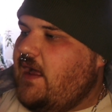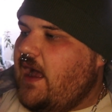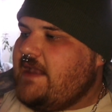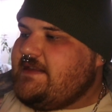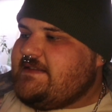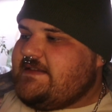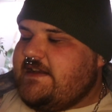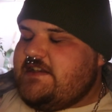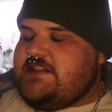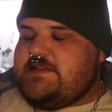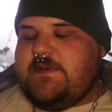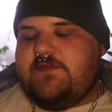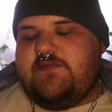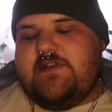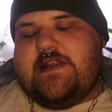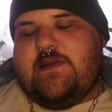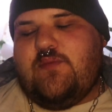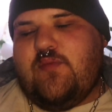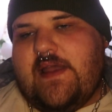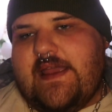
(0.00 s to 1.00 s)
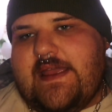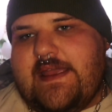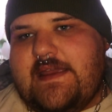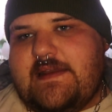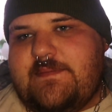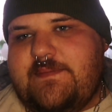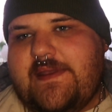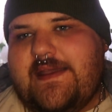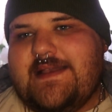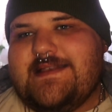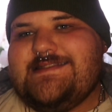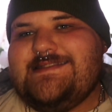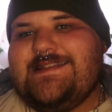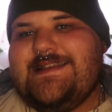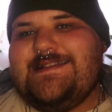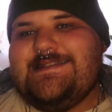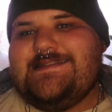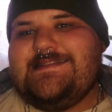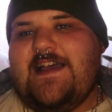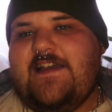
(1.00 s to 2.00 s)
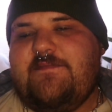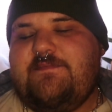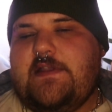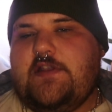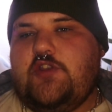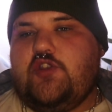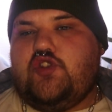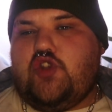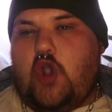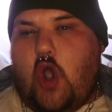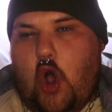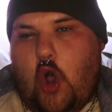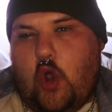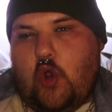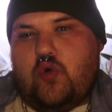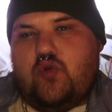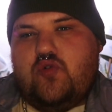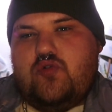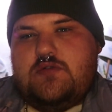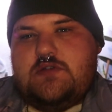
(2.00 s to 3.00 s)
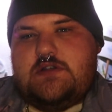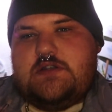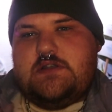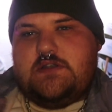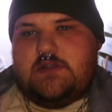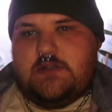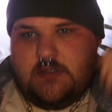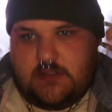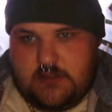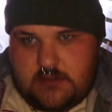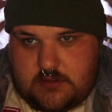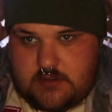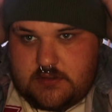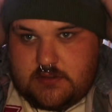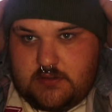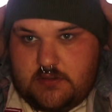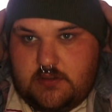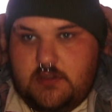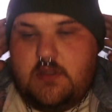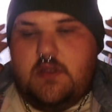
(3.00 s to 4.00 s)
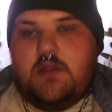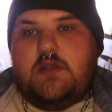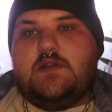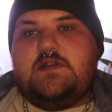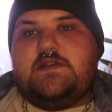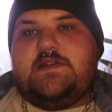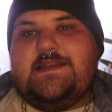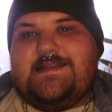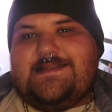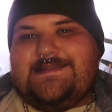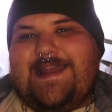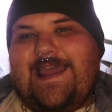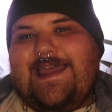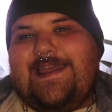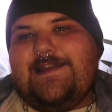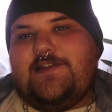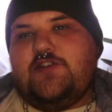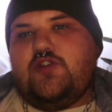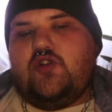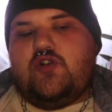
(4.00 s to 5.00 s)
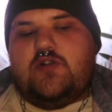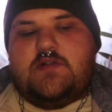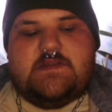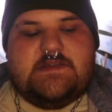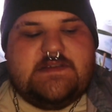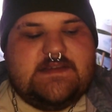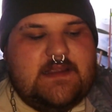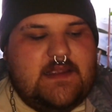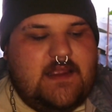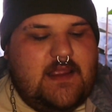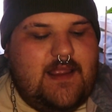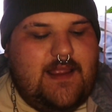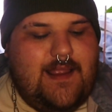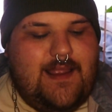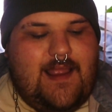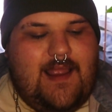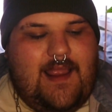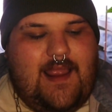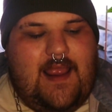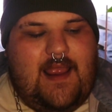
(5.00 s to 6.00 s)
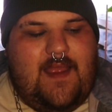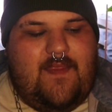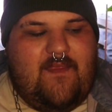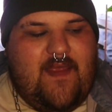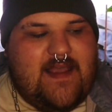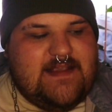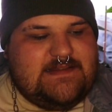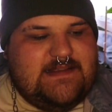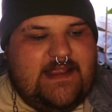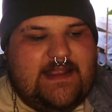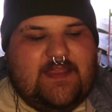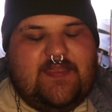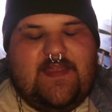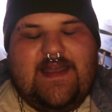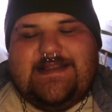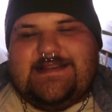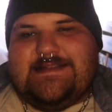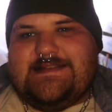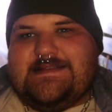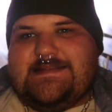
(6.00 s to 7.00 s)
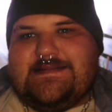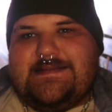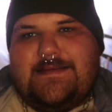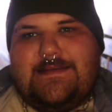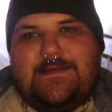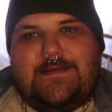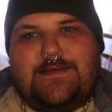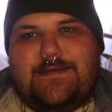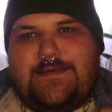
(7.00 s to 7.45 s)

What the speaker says: isolation's been really weird because since I've been told to stay indoors, there's like this